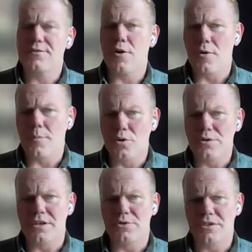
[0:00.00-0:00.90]
I guess, far
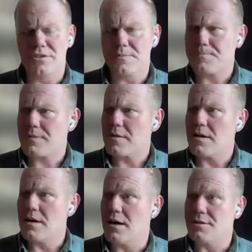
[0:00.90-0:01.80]
more dangerous.
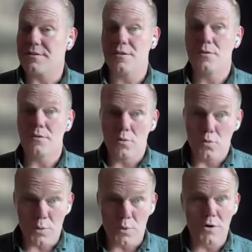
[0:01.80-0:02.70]
And
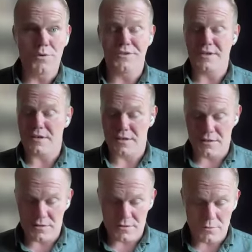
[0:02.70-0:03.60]
we were
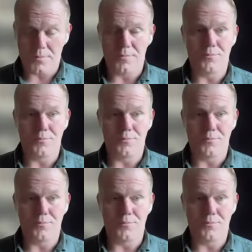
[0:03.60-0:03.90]
protecting,